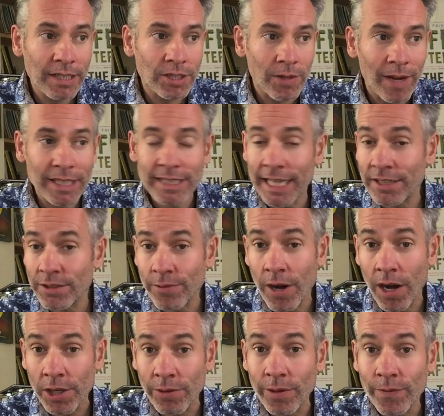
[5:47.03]
so I tend to
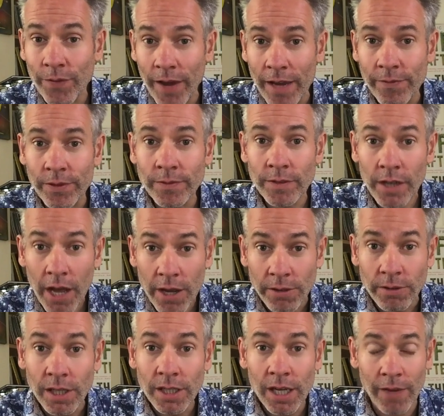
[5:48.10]
argue in favour of
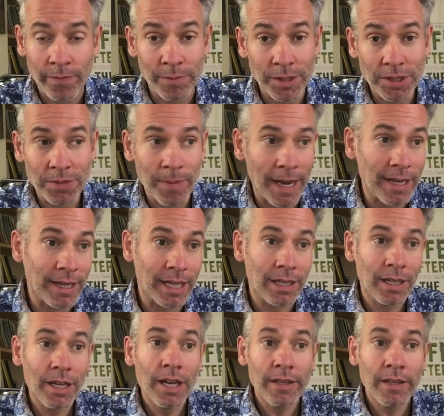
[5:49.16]
low government spending.